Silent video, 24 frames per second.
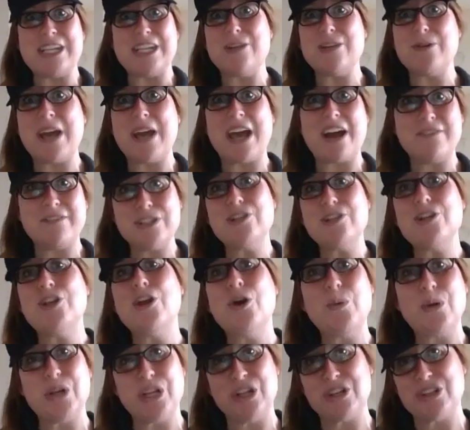You have to
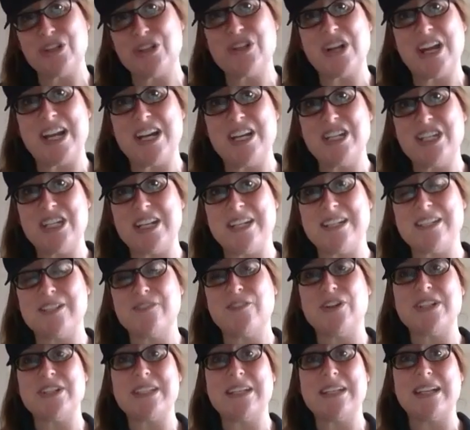know what your strategy is
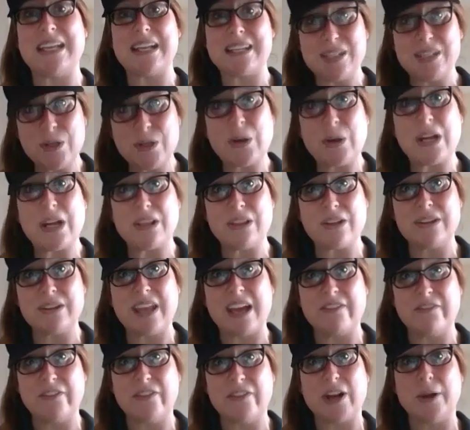first. And guess who I learned
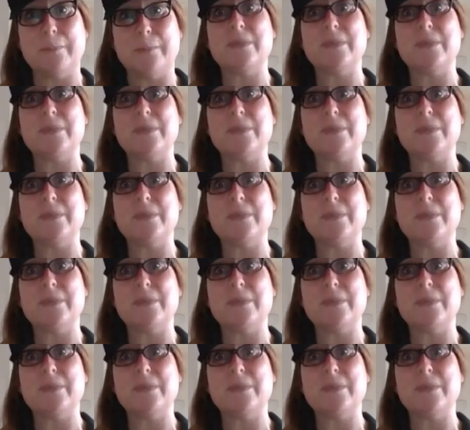that from?